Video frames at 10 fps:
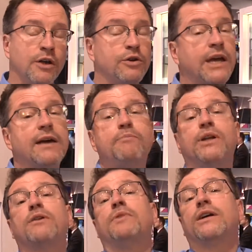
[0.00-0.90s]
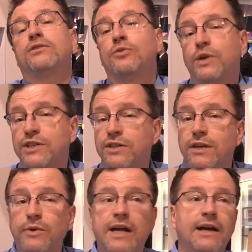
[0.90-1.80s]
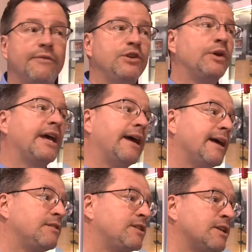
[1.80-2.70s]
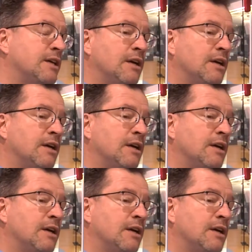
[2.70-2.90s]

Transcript: You can't build a bigger switch than we have. You can't